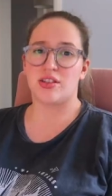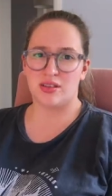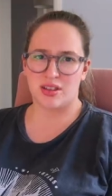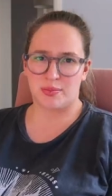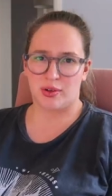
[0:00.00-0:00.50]

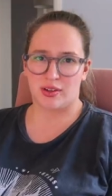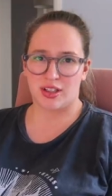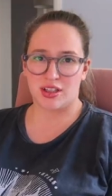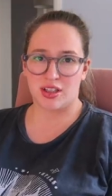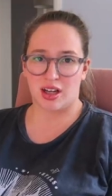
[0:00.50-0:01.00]
done is bought
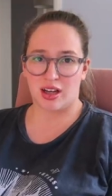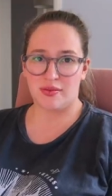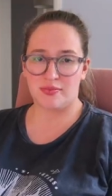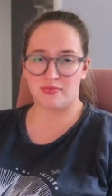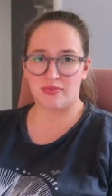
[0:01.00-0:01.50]
this
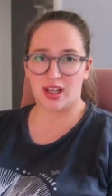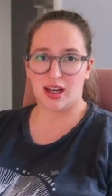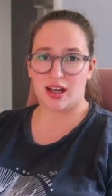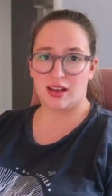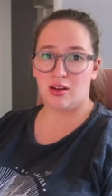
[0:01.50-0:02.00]
chair.
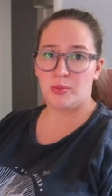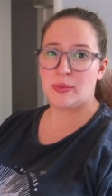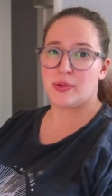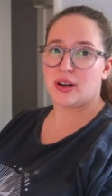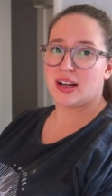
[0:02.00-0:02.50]
A lot of
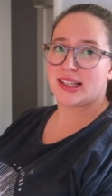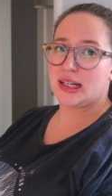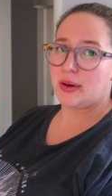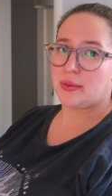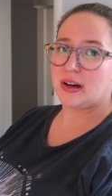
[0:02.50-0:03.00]
people are
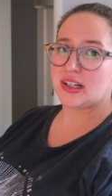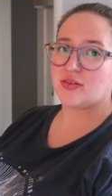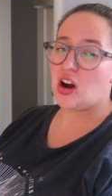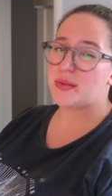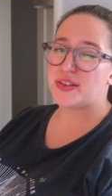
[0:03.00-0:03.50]
asking about where it's
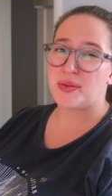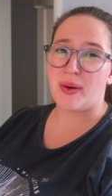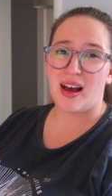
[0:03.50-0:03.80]
from. It's from